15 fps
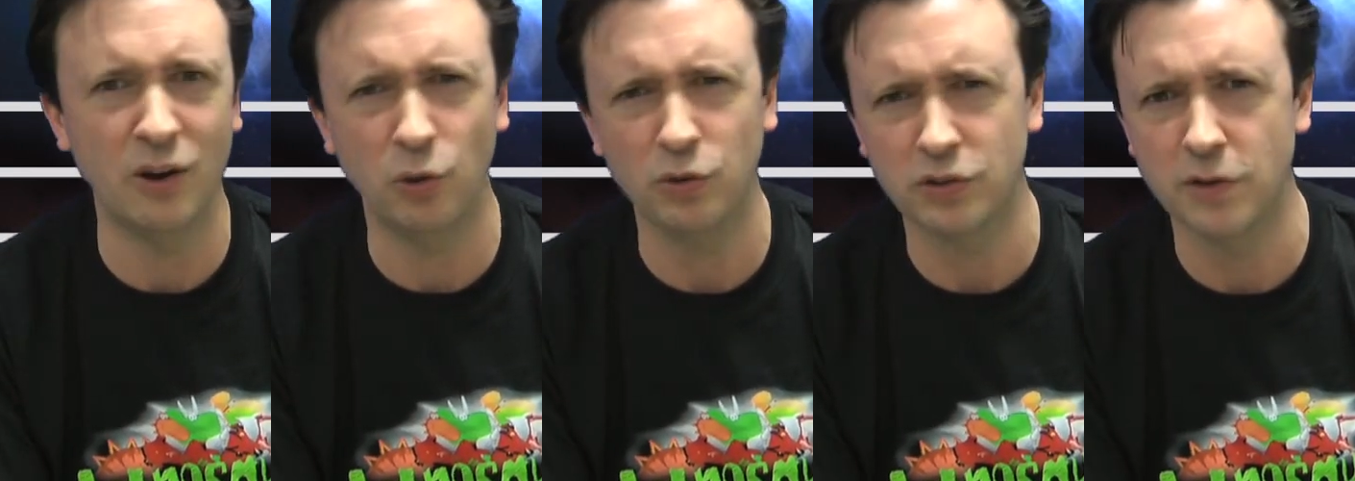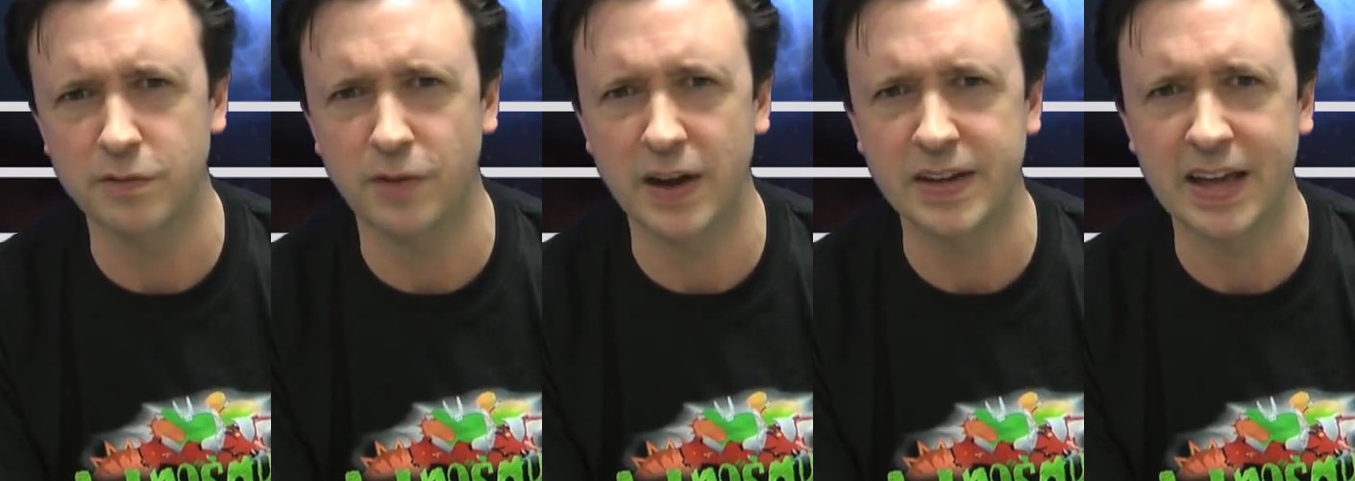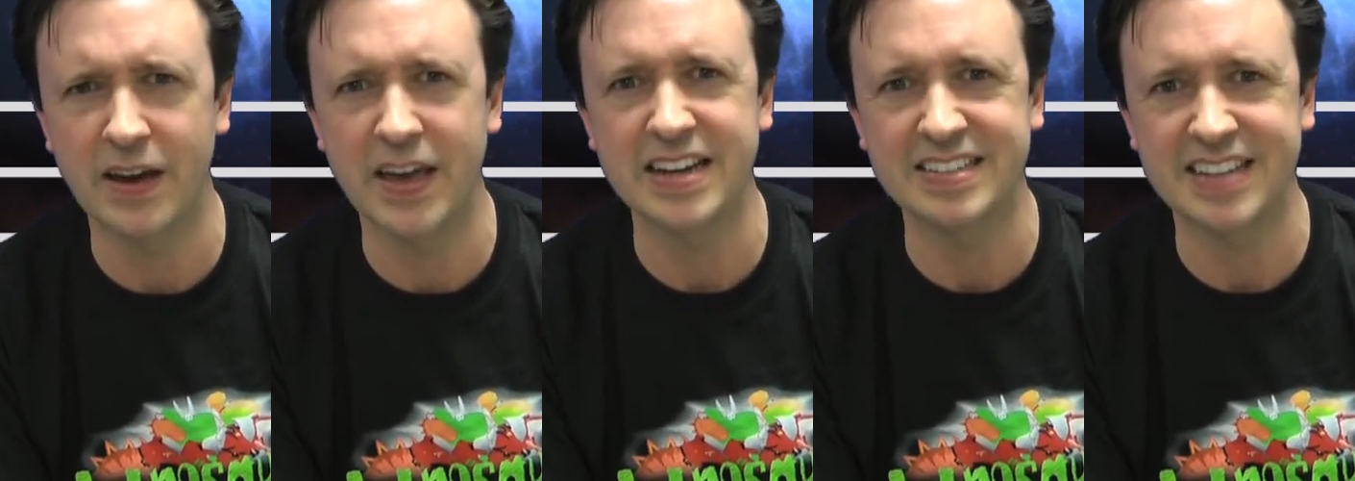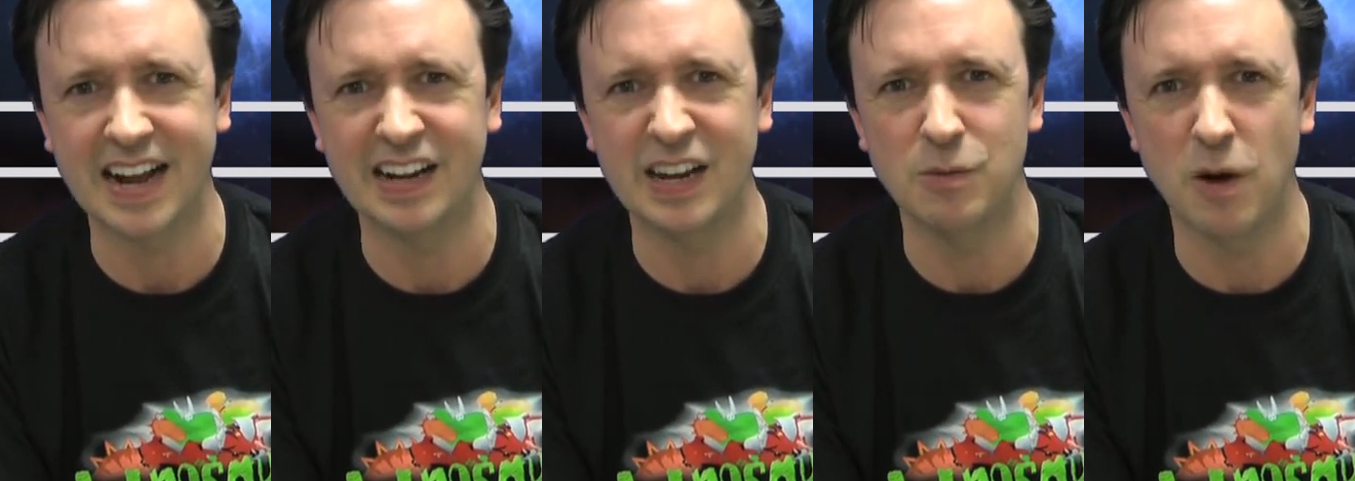also find out
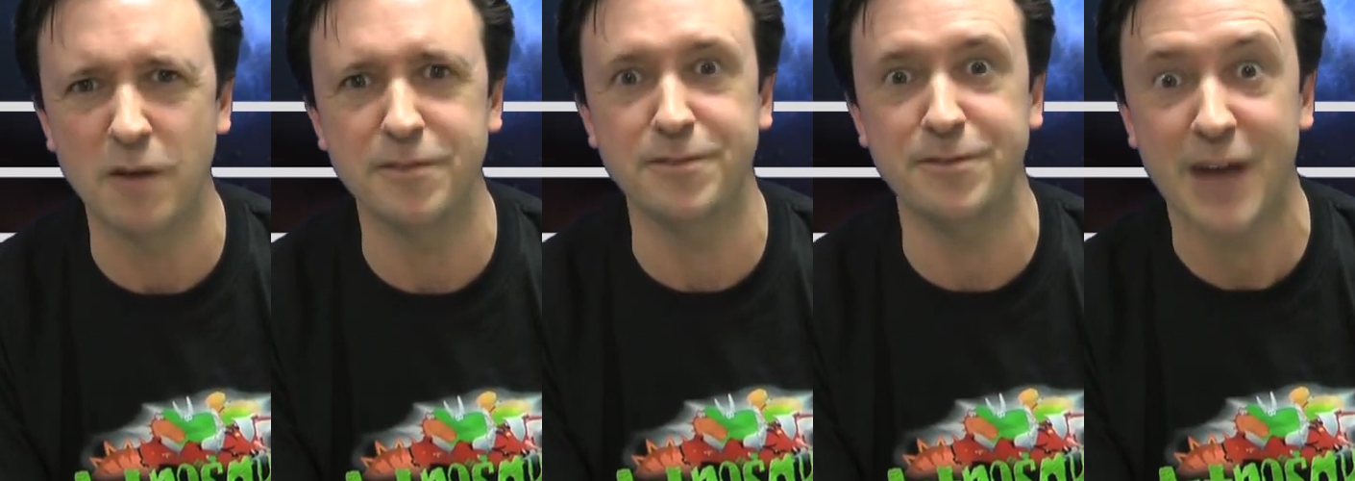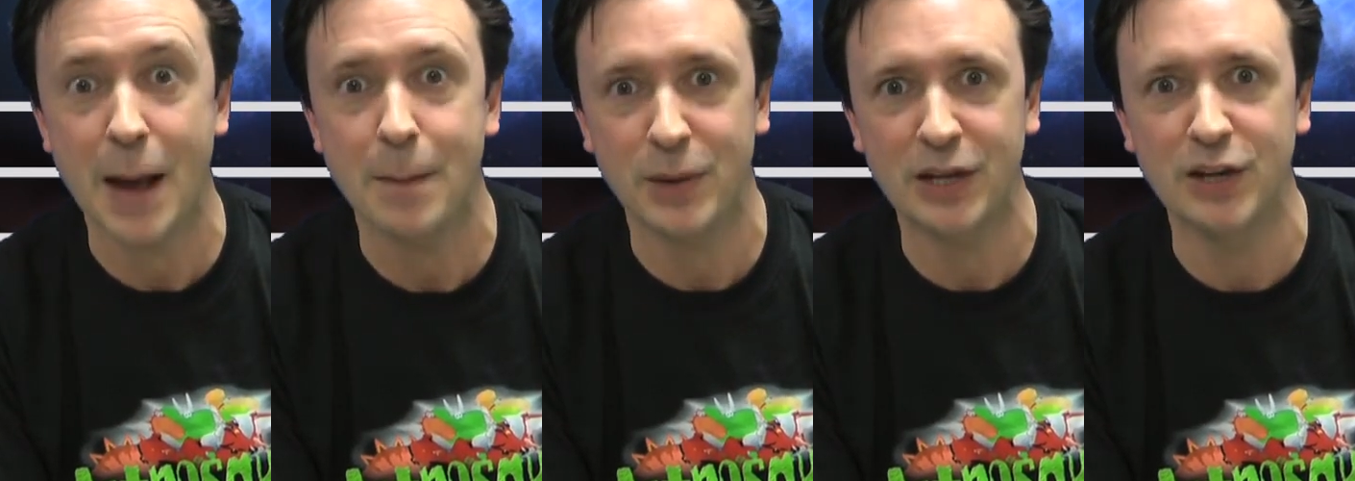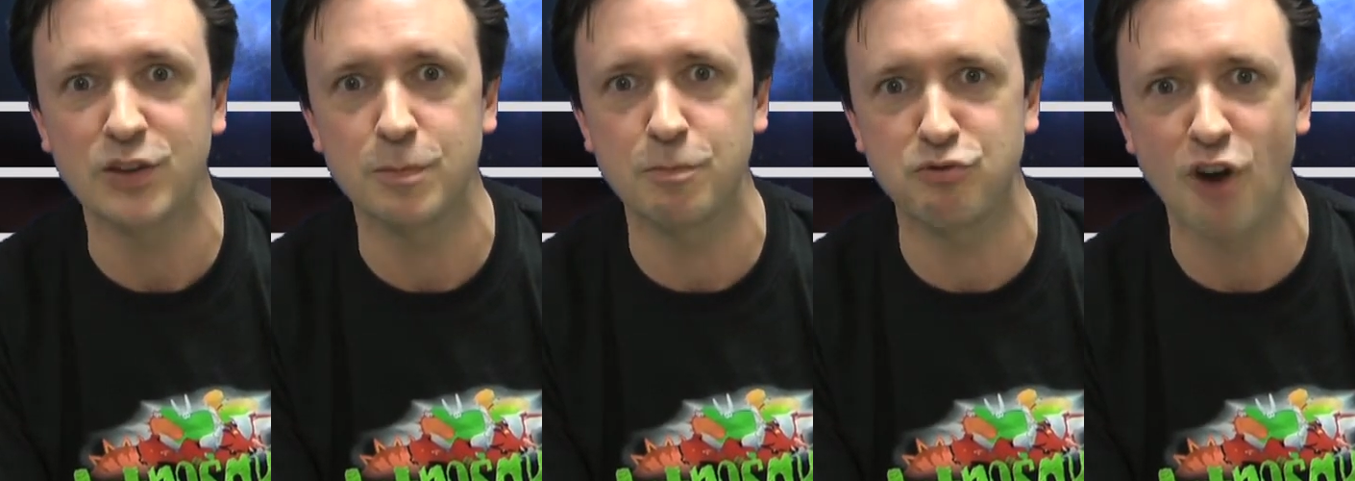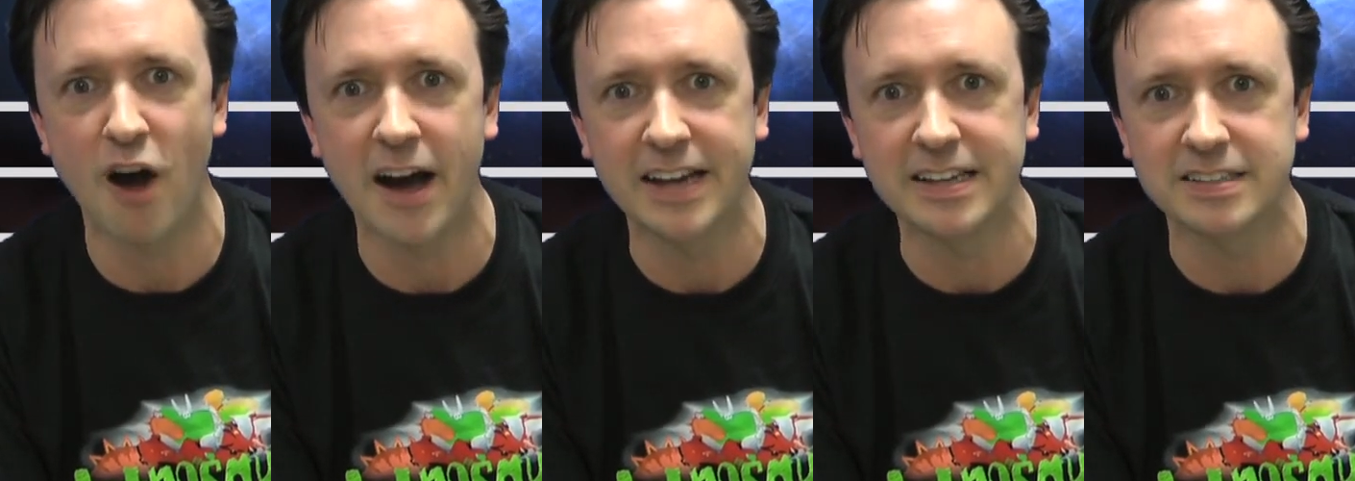exactly what fabulous
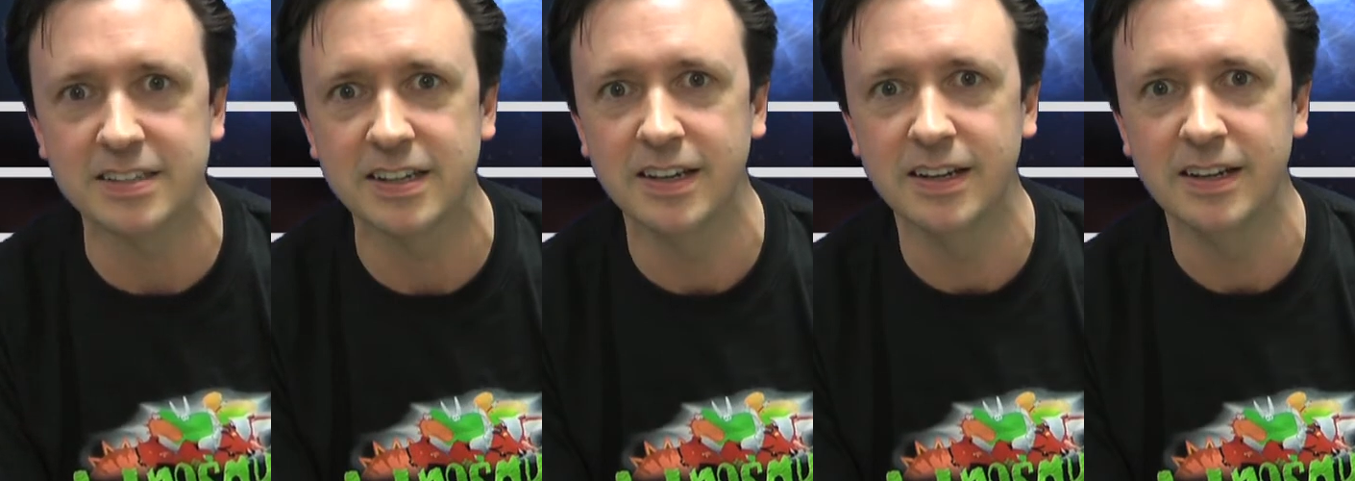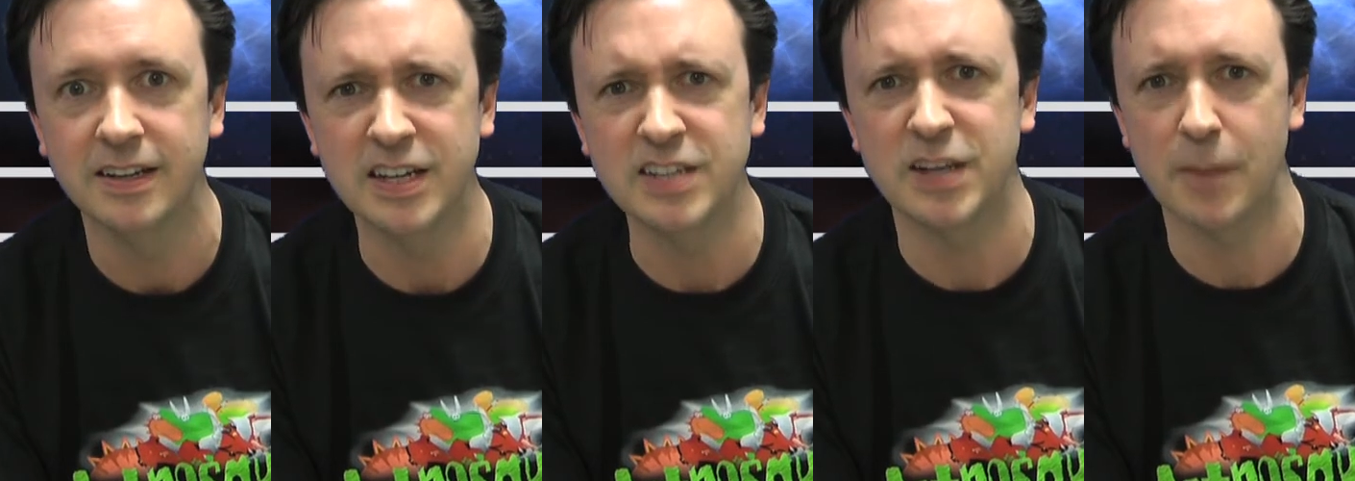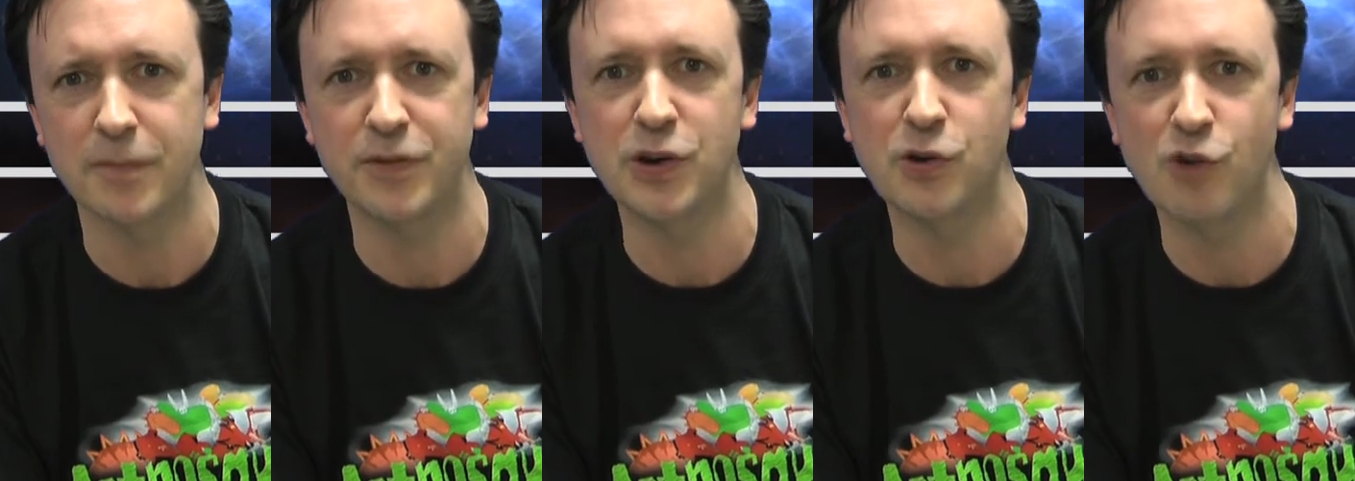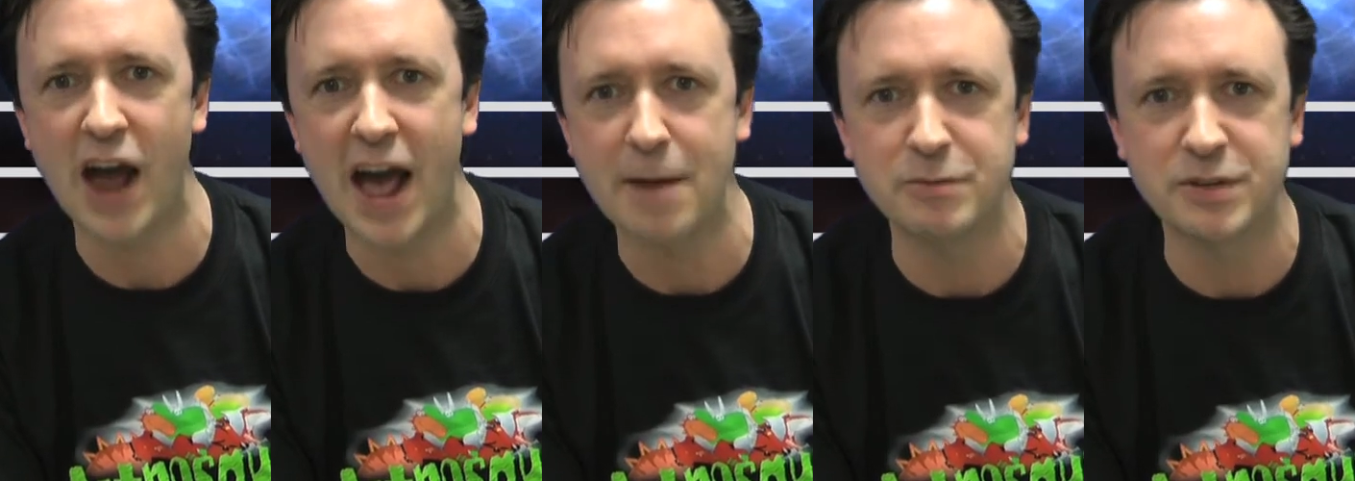prize is up for
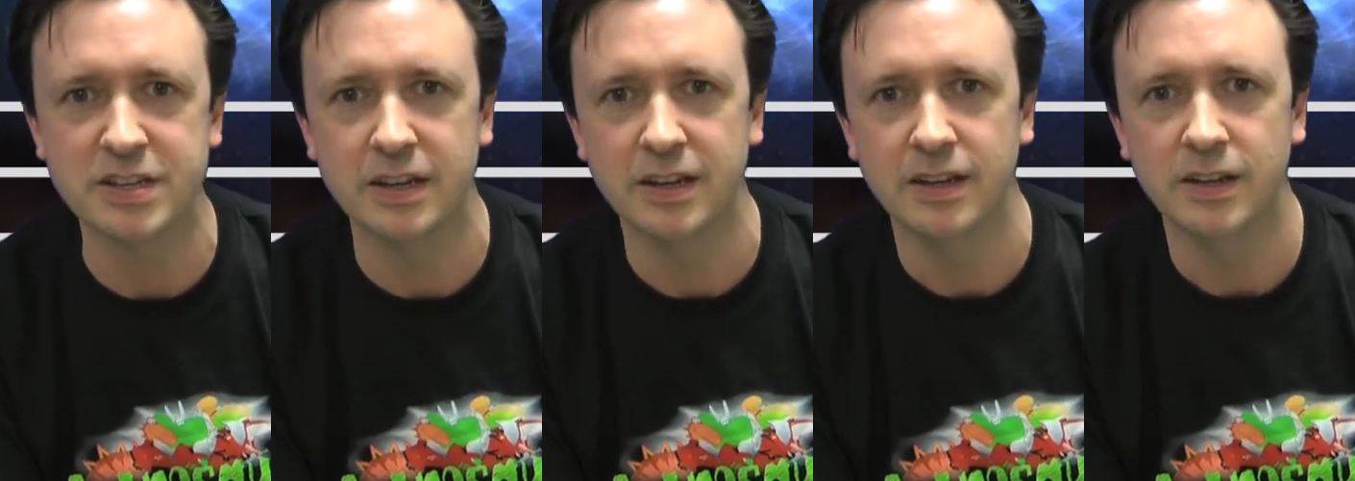grabs.